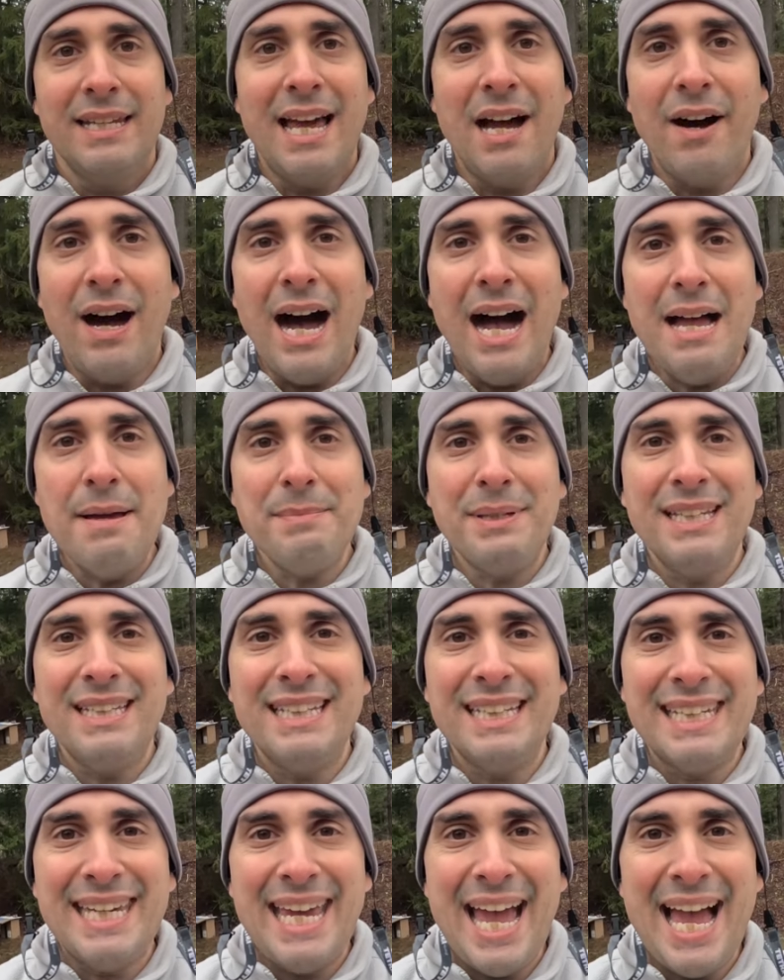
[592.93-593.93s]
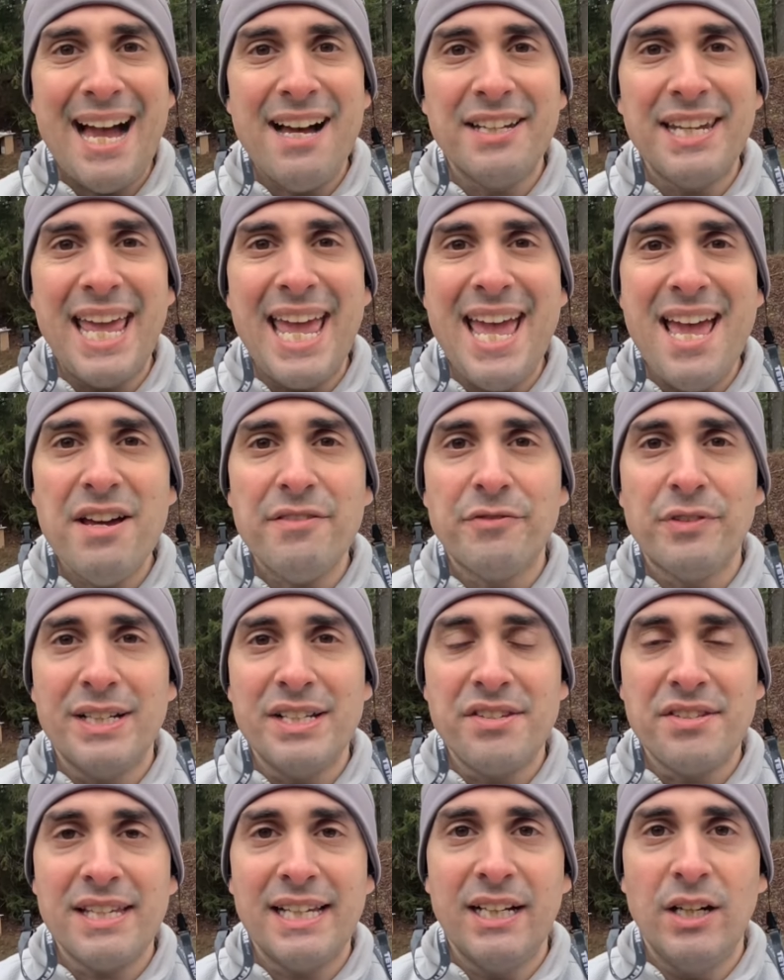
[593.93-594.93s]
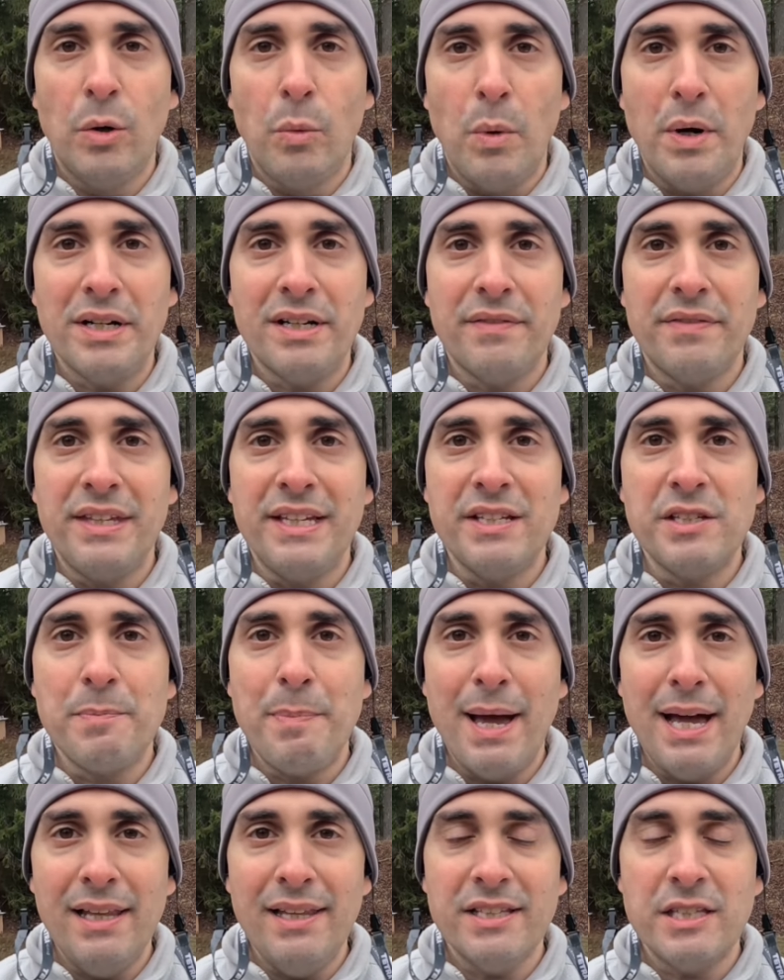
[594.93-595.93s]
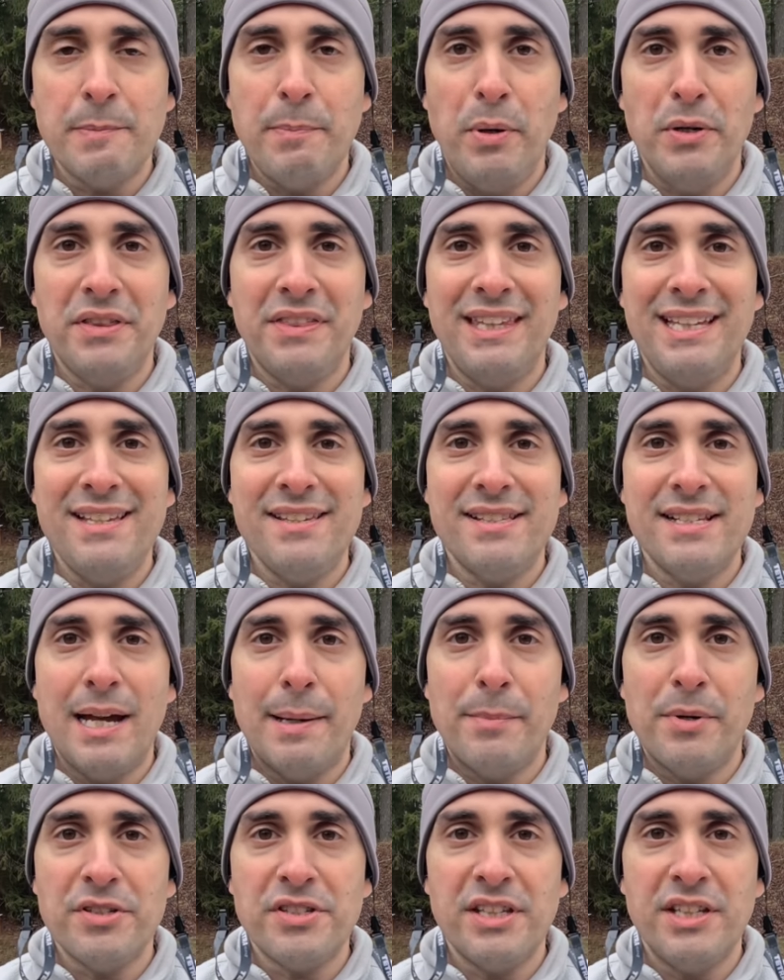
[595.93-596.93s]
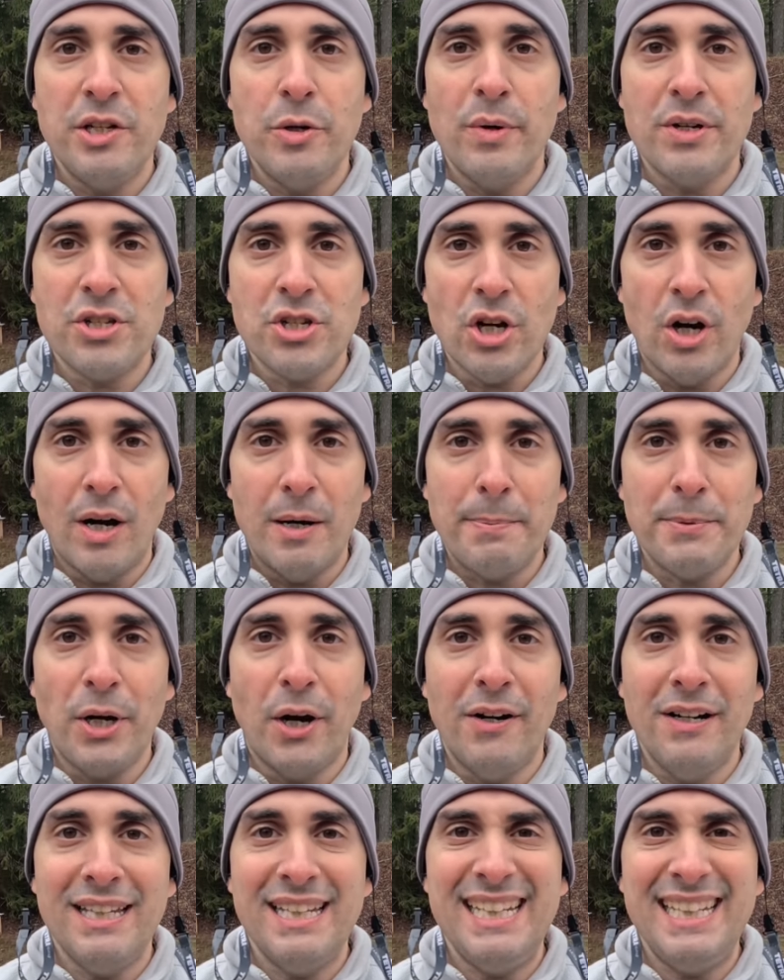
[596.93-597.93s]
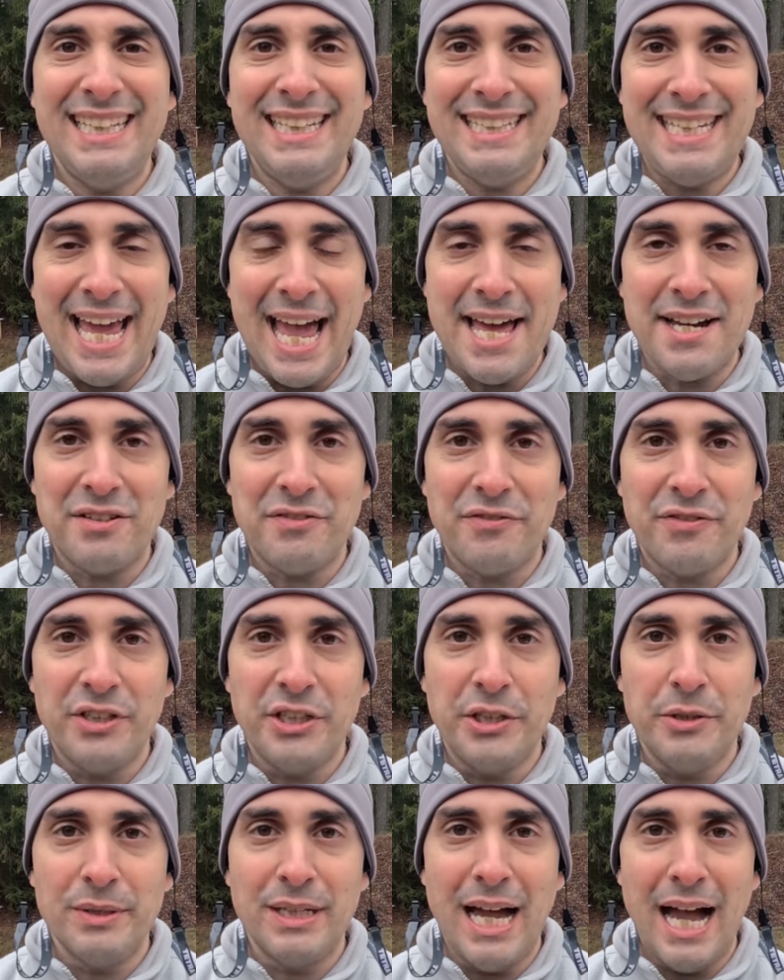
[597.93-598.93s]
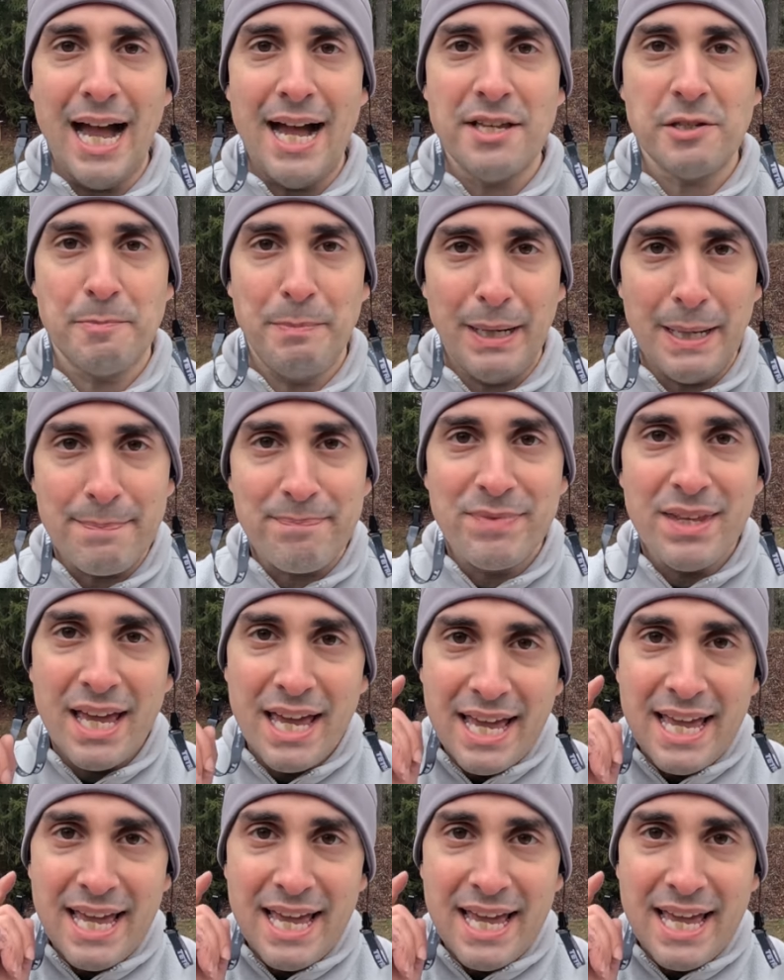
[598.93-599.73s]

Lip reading: Now I'm gonna count every single one of these pellets, put these numbers into a chart, turn it into data for you guys, but